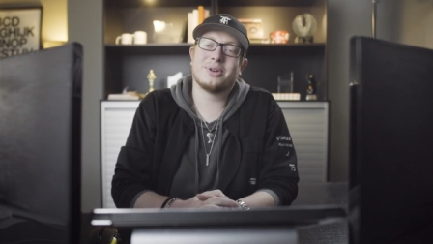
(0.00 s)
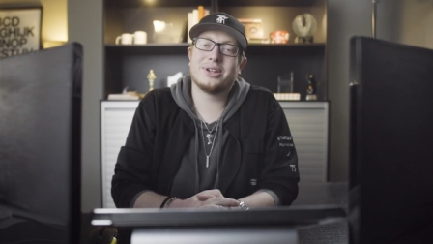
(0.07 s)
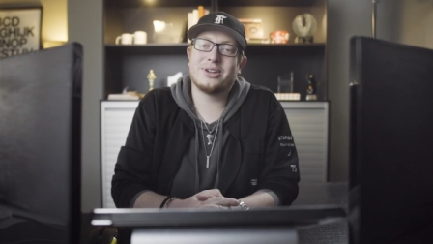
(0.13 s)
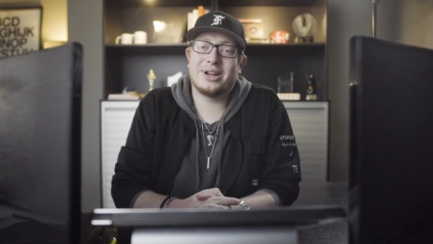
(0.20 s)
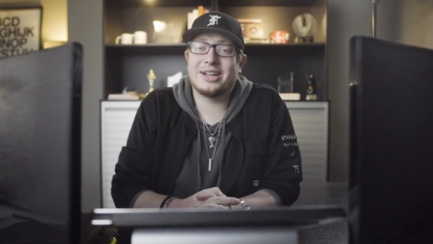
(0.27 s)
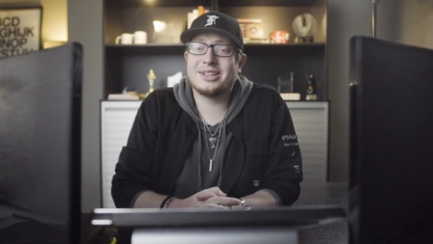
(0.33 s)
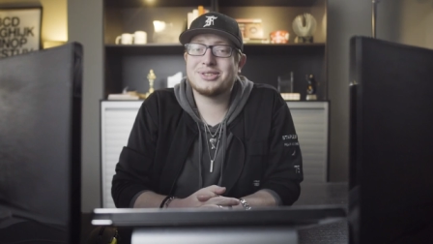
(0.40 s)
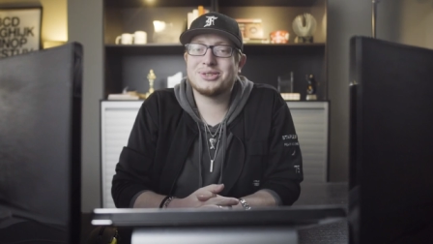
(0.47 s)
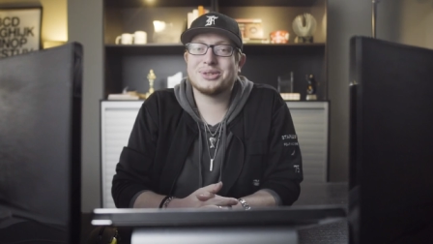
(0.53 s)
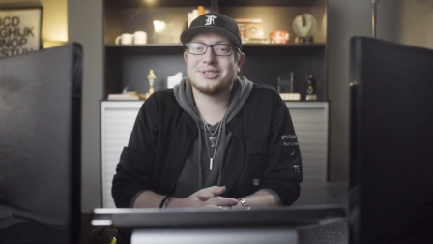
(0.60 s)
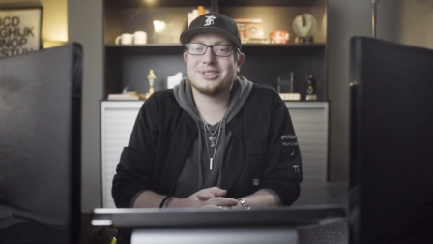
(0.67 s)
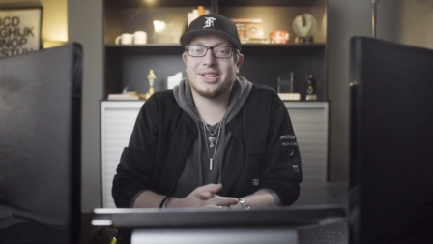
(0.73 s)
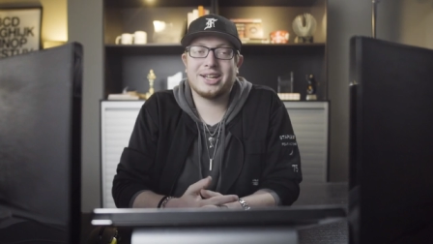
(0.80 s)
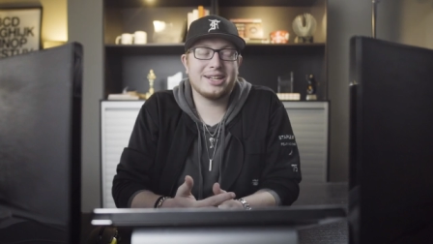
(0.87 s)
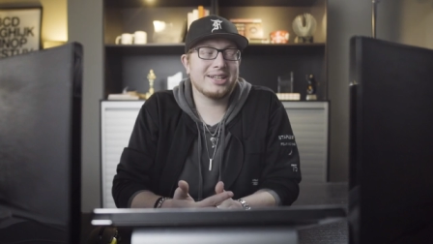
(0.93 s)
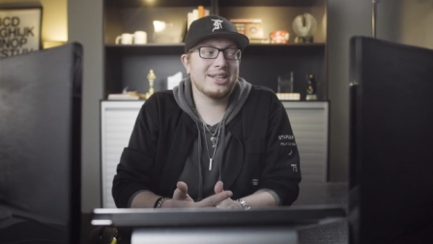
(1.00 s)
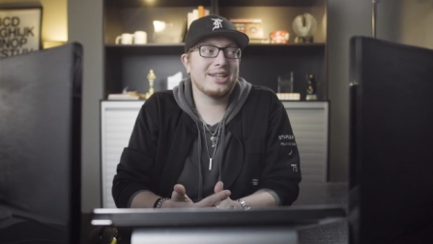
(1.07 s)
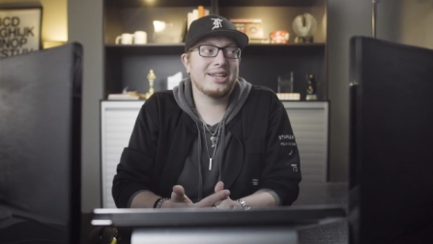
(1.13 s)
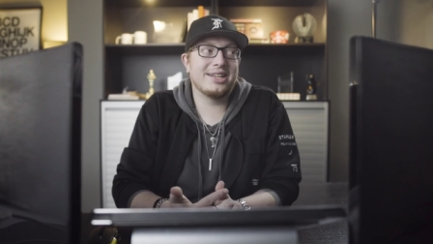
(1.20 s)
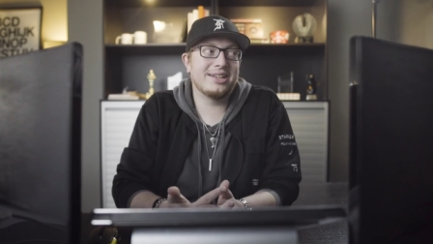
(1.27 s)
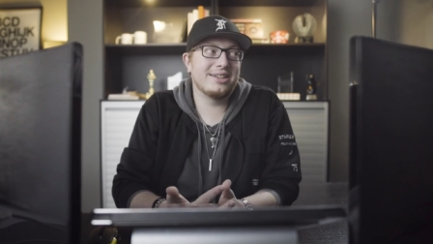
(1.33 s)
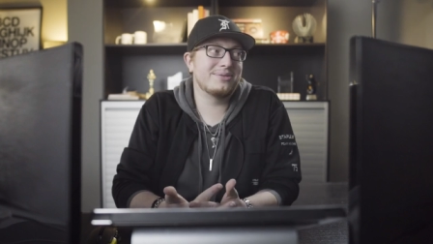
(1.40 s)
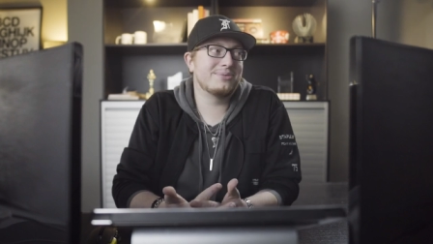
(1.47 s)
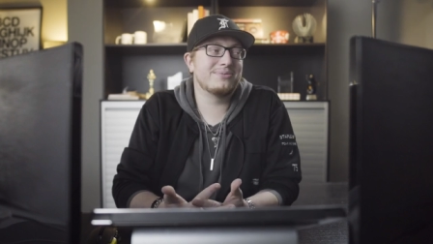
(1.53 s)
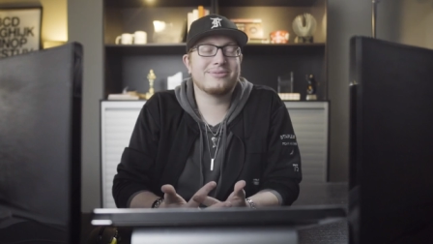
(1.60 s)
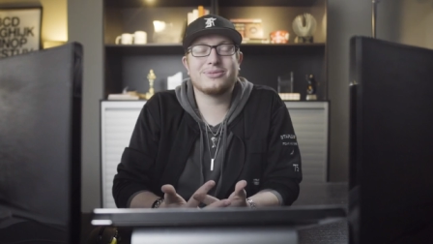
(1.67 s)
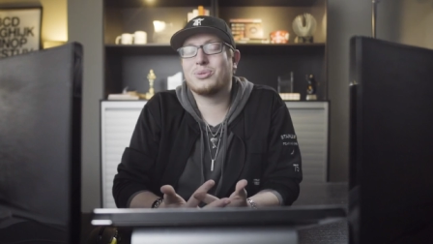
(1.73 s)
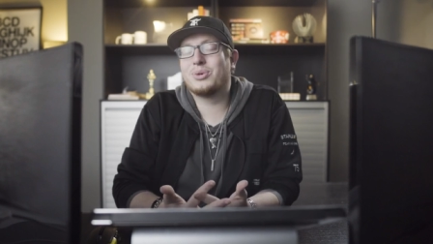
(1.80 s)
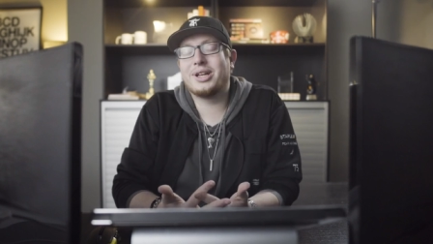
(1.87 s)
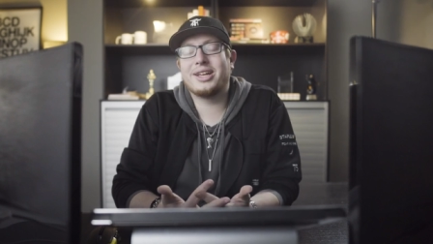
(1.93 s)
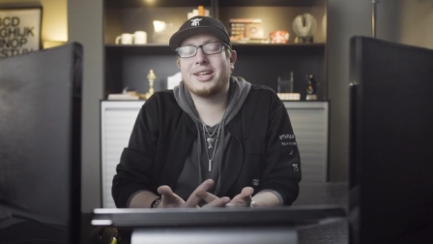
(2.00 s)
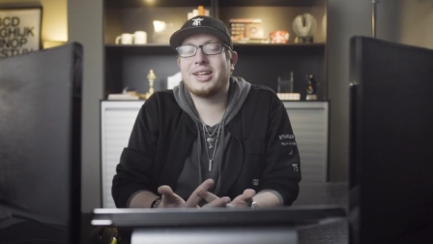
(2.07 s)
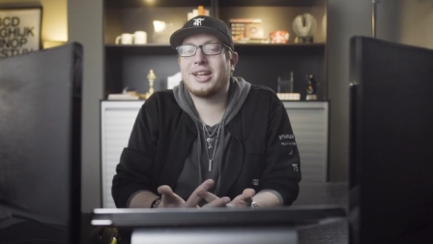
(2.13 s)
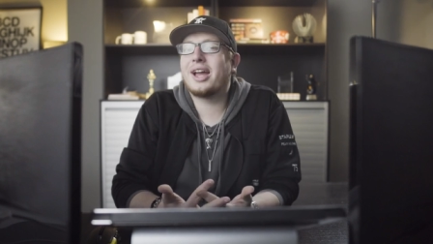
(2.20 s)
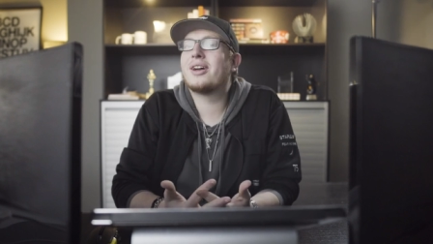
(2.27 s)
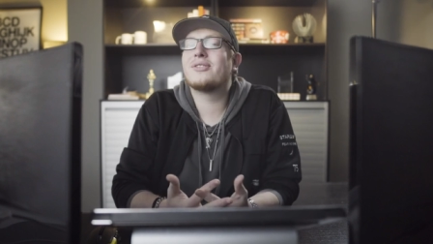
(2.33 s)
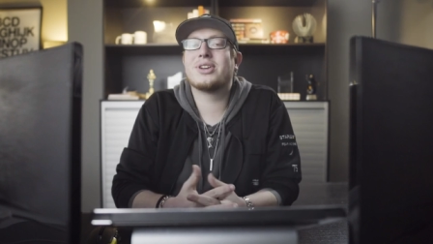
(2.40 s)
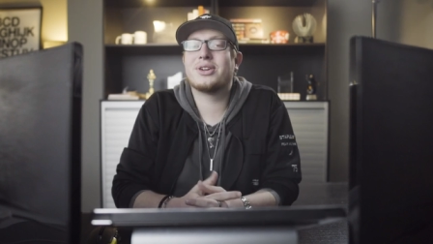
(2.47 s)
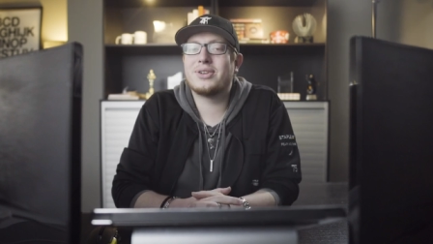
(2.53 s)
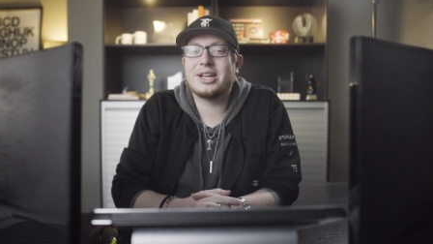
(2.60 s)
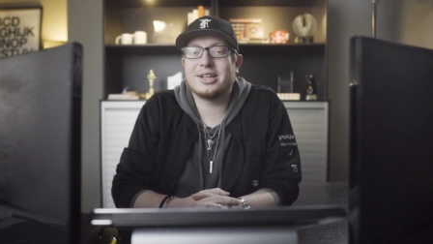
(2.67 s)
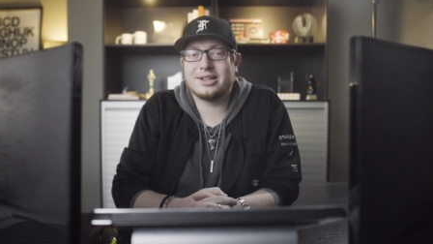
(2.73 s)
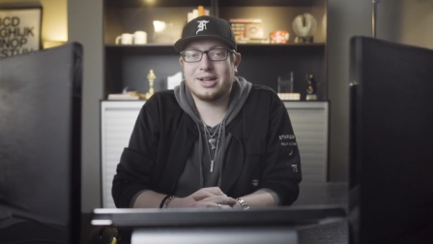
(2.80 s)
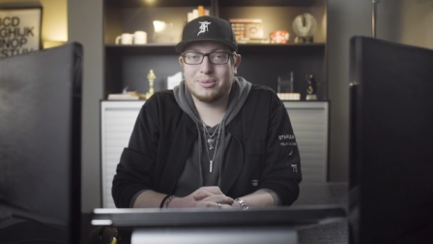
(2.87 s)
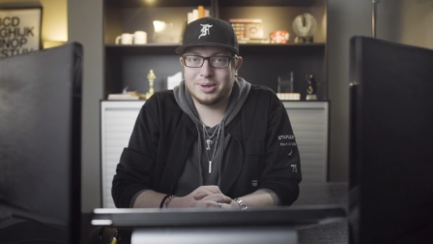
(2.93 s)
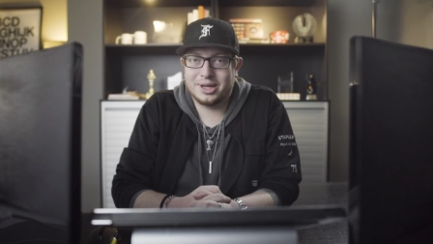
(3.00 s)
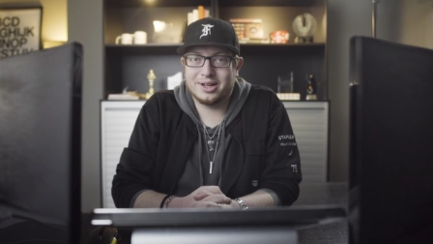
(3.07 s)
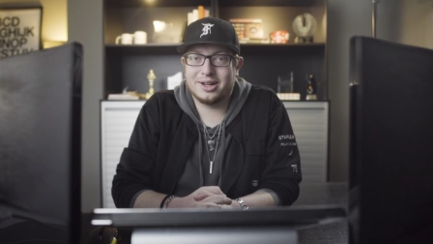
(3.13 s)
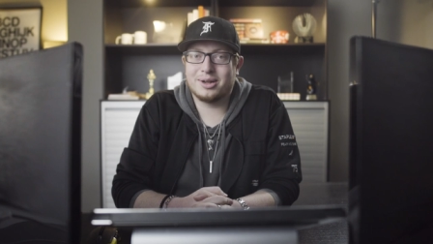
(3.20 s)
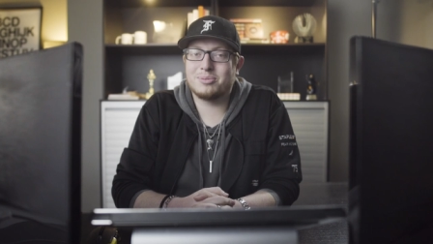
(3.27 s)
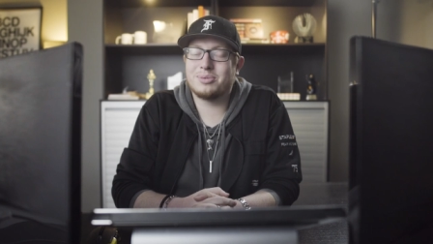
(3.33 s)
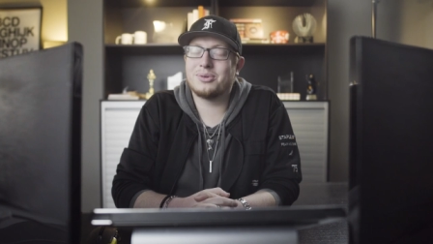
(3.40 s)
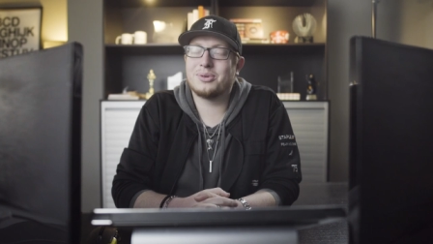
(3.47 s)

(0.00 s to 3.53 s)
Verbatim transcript: your answer is likely, we have an event coming up,